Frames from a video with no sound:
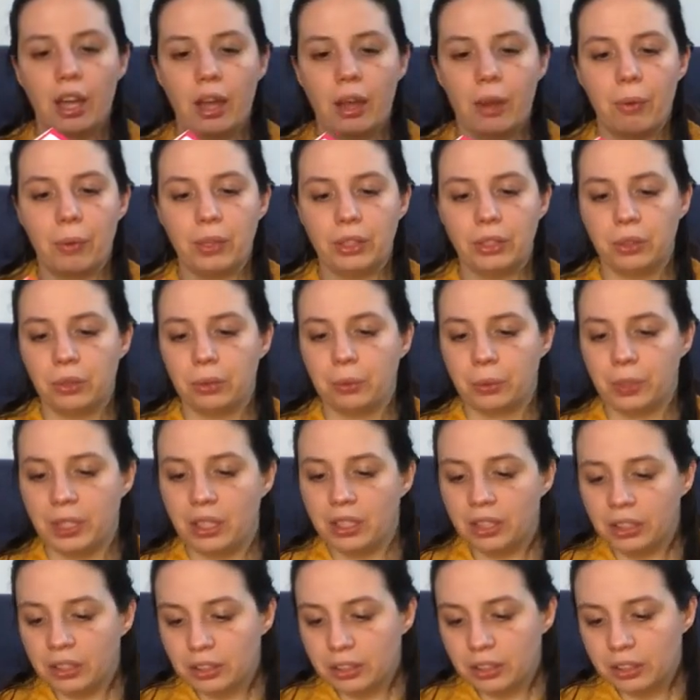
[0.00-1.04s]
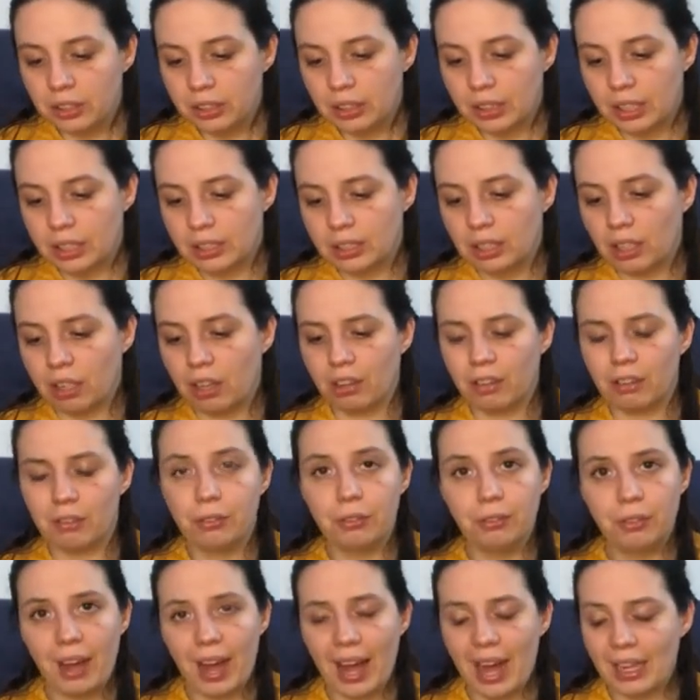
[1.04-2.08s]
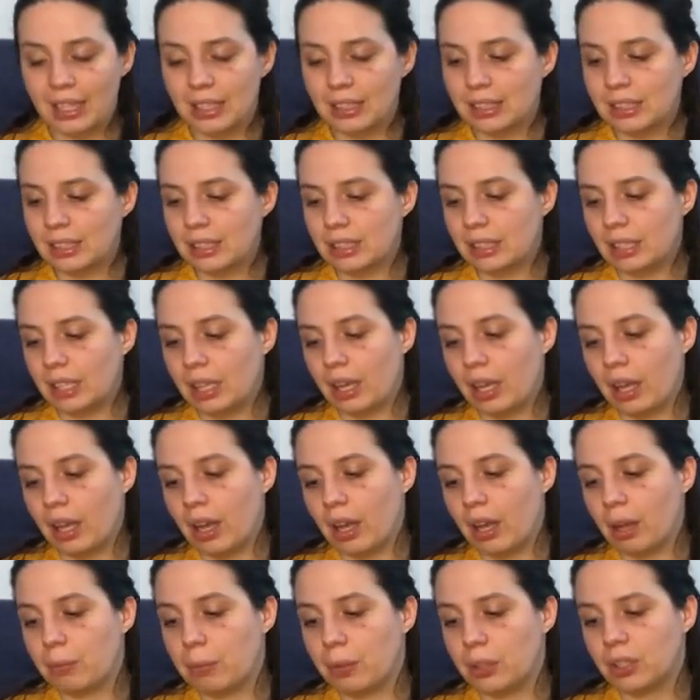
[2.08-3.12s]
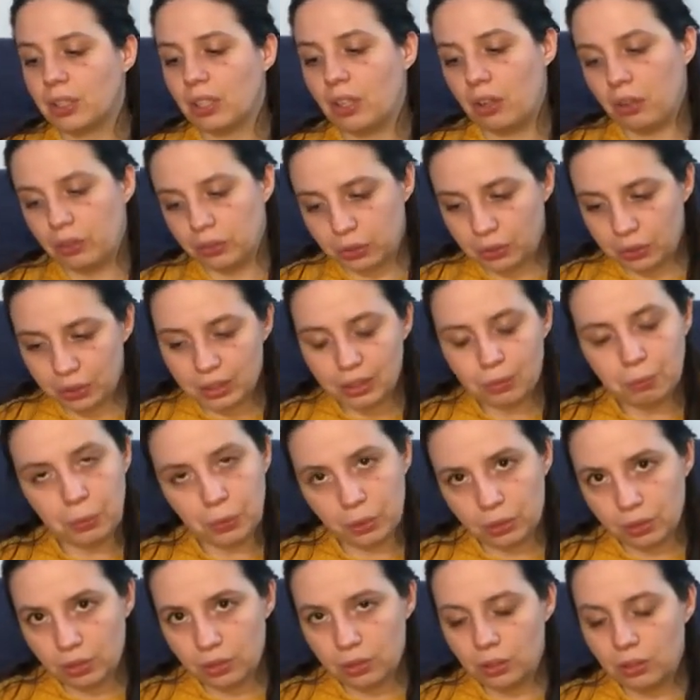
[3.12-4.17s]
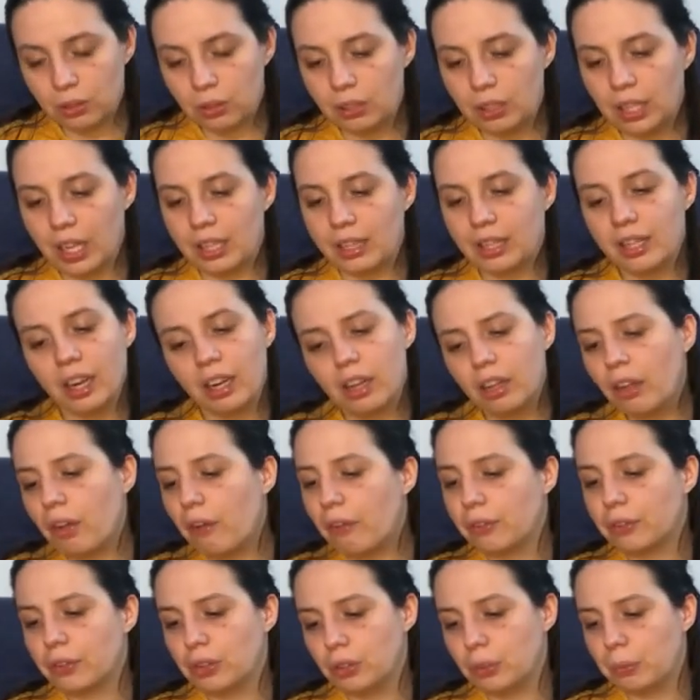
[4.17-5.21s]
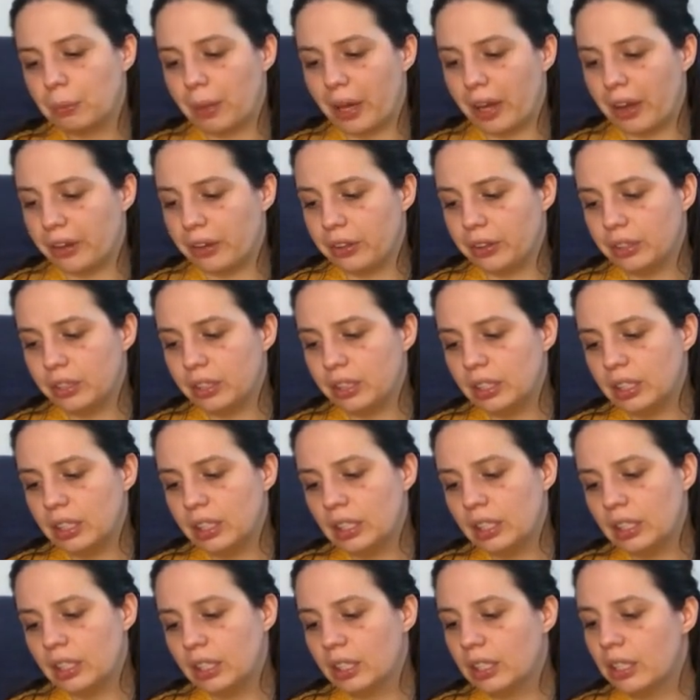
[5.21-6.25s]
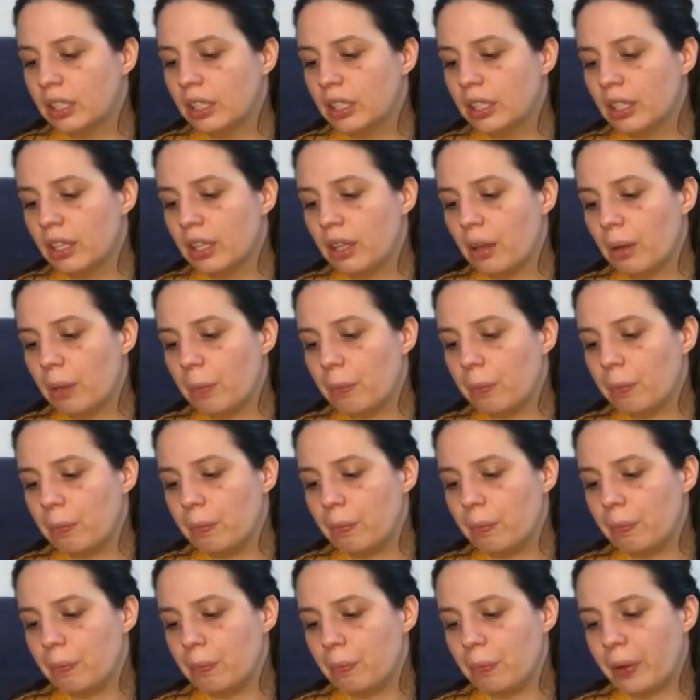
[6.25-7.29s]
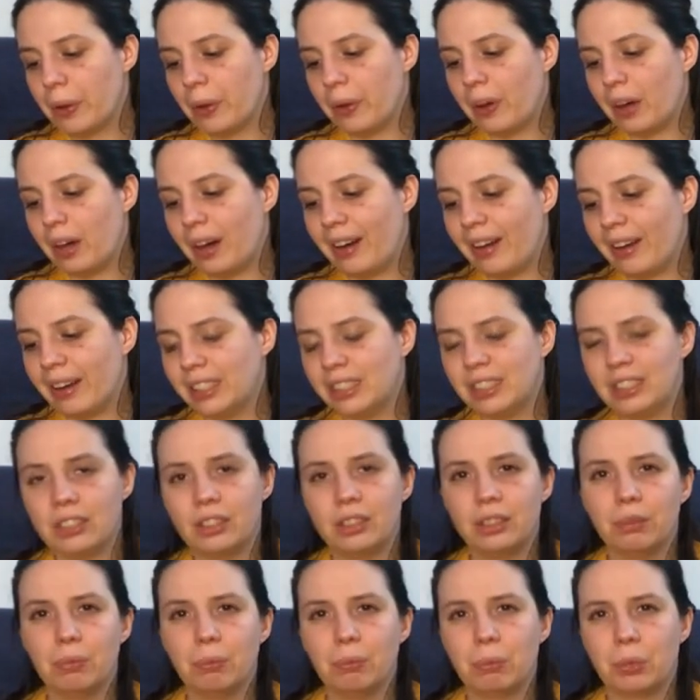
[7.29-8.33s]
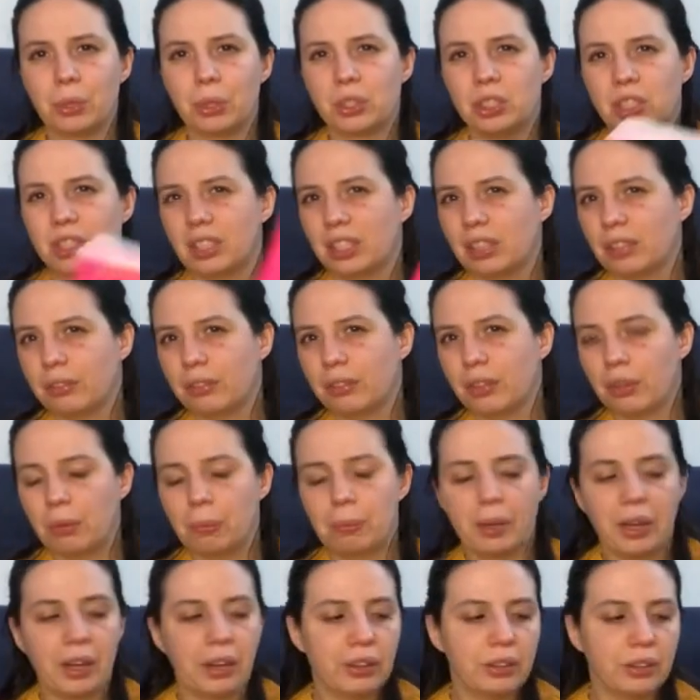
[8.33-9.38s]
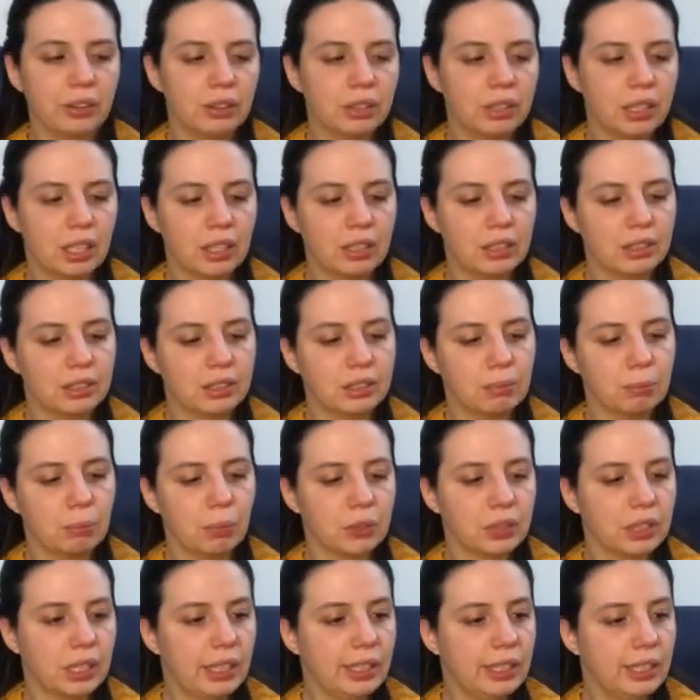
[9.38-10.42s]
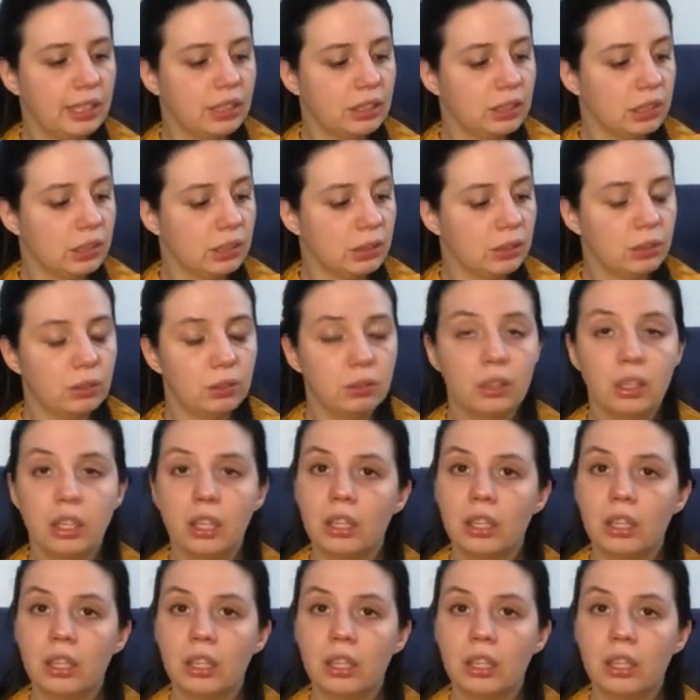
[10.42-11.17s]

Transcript: when you read her. It's a lot of facts, but also it's personal, and there are a few patterns, but I didn't purchase it for the pattern. It's mostly to